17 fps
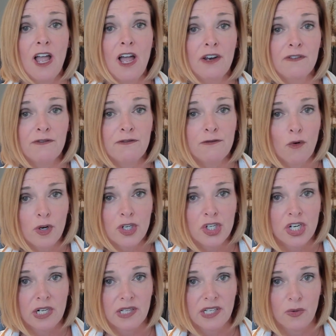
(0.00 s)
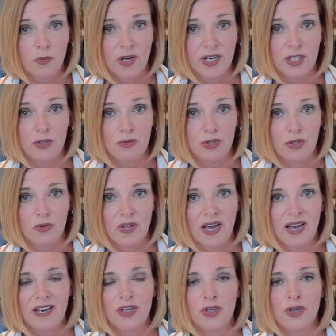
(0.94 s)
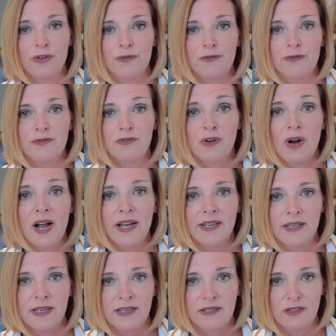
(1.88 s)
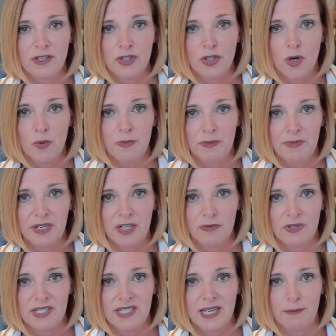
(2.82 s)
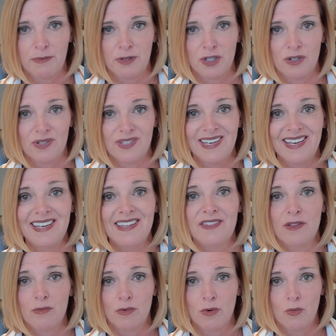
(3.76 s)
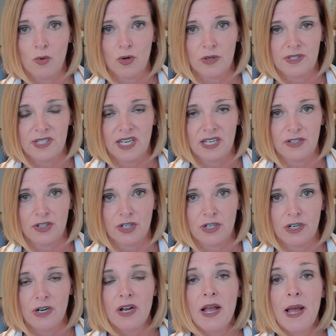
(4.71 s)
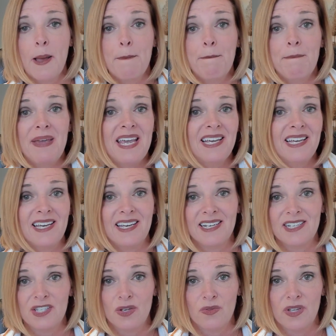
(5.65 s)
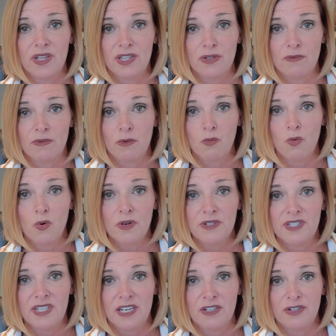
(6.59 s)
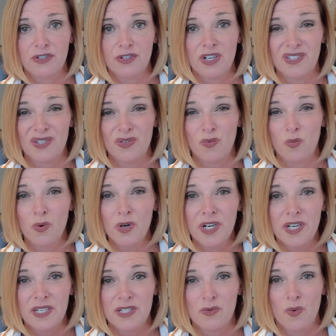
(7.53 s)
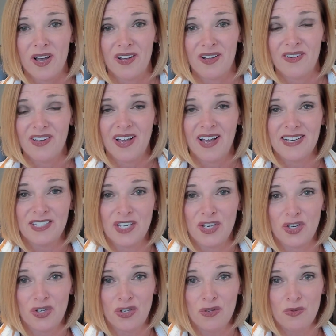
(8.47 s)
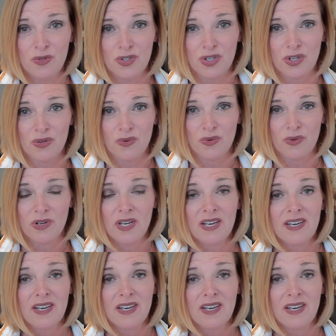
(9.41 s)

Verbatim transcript: Unfortunately, when you do that, you're frying the dopamine receptors in the reward center, making it so that the reward center doesn't work as well as it used to.